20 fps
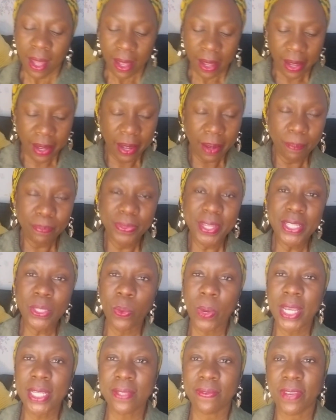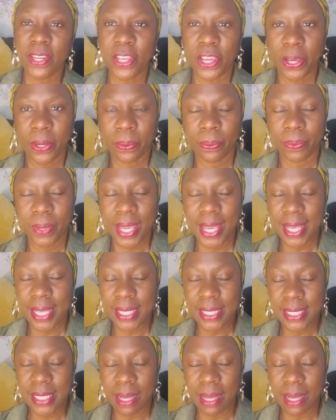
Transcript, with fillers: Um, this week's video is